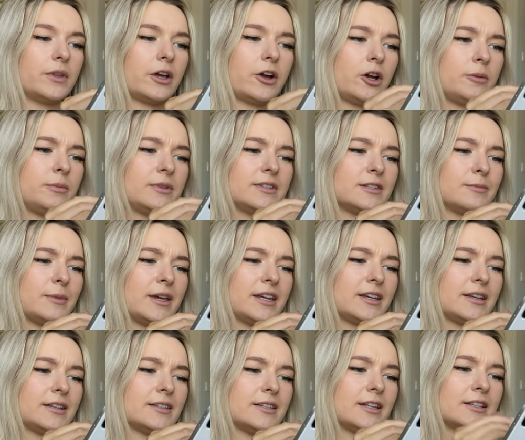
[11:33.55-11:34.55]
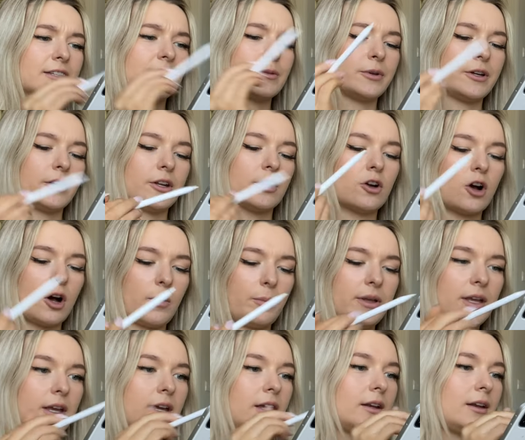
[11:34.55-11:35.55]
I hope this is making sense. We're gonna
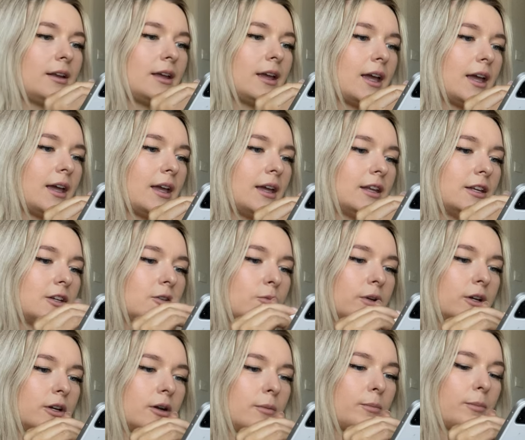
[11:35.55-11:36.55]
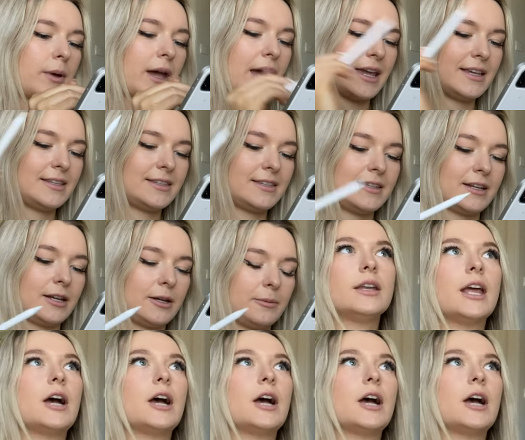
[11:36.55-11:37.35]
copy it and we're gonna paste it.